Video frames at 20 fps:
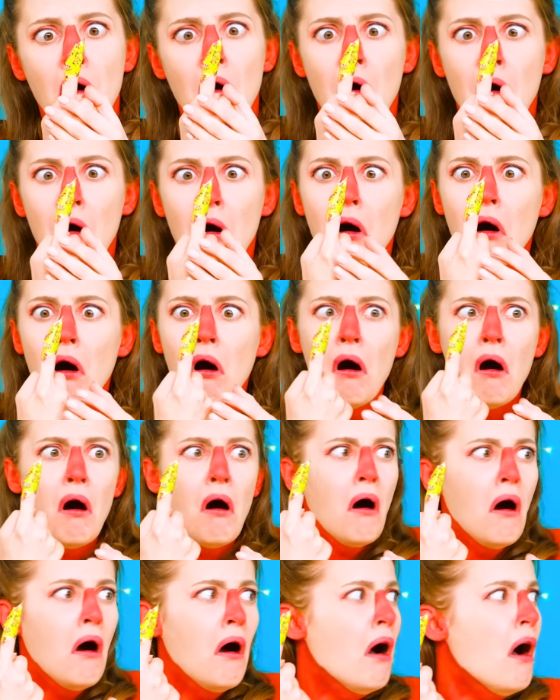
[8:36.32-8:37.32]
the donut
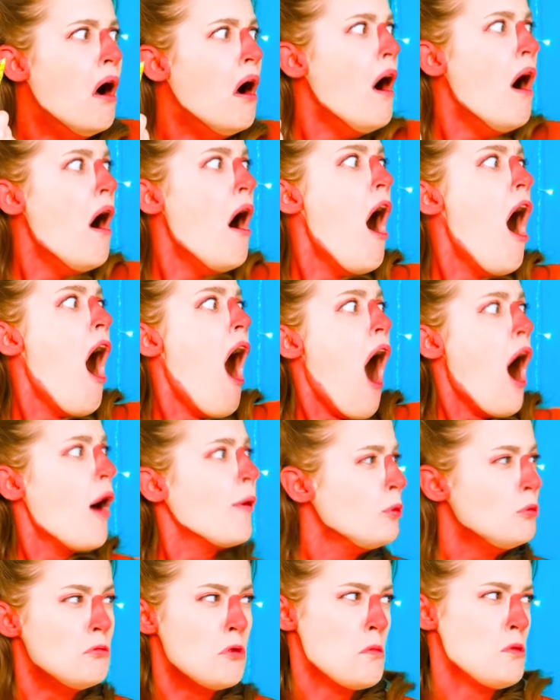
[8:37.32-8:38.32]
go? John,
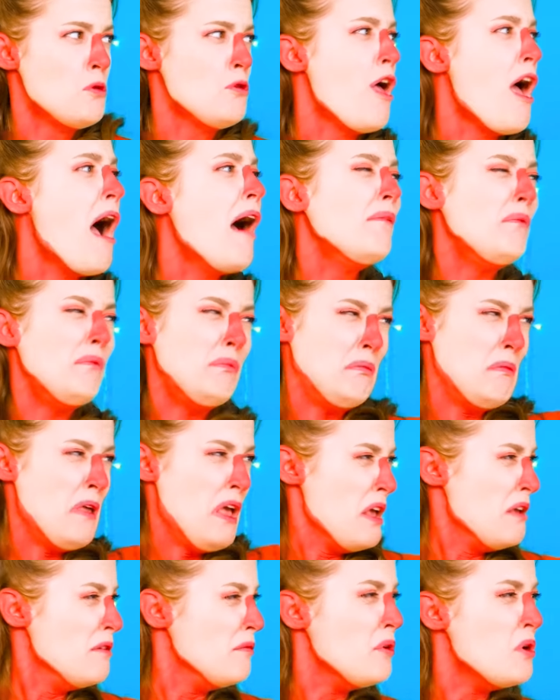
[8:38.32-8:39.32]
do you have anything to
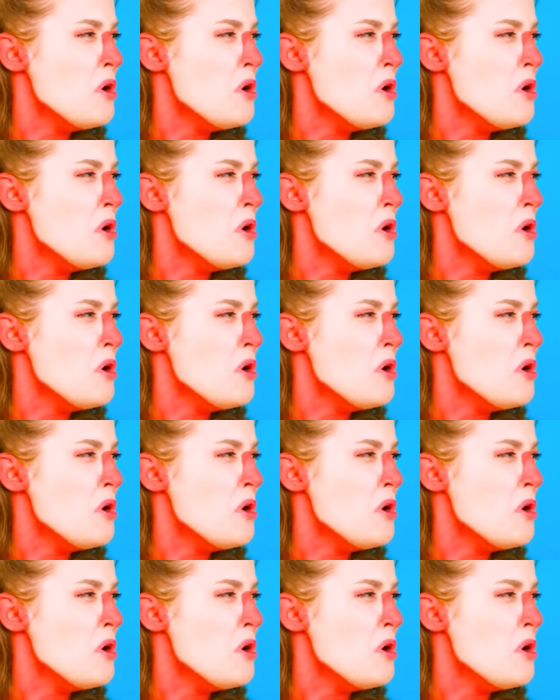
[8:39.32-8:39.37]
say?